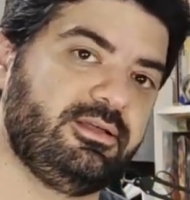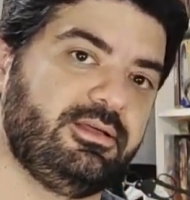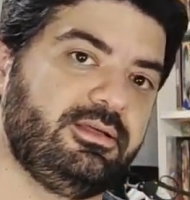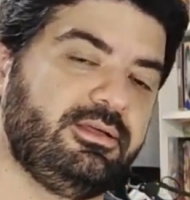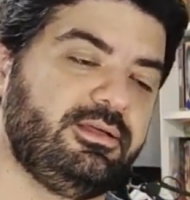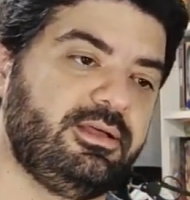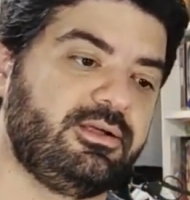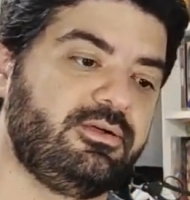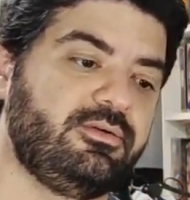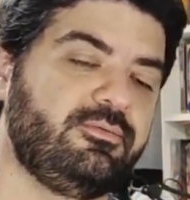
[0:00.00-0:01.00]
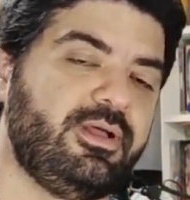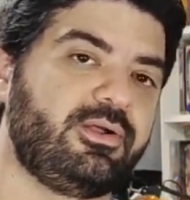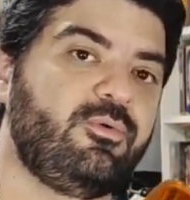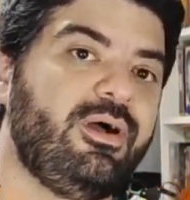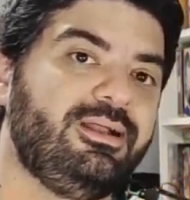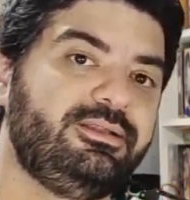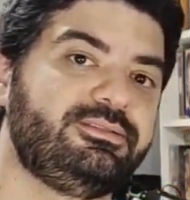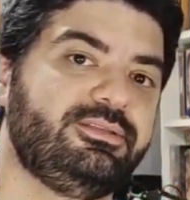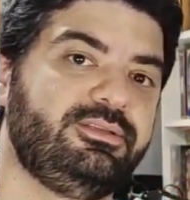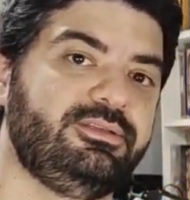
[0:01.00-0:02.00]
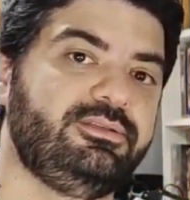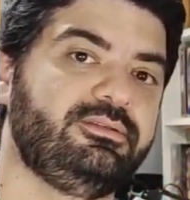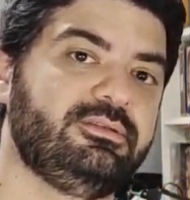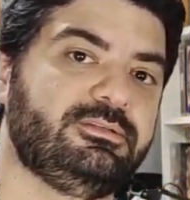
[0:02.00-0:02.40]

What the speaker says: a quality